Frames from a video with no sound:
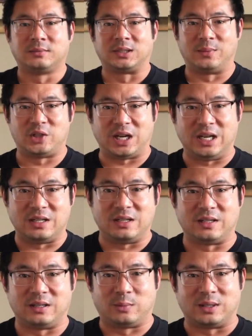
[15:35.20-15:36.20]
some
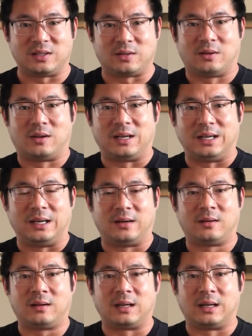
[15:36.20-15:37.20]
changes in what's going on
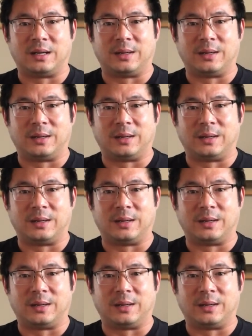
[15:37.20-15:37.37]
here,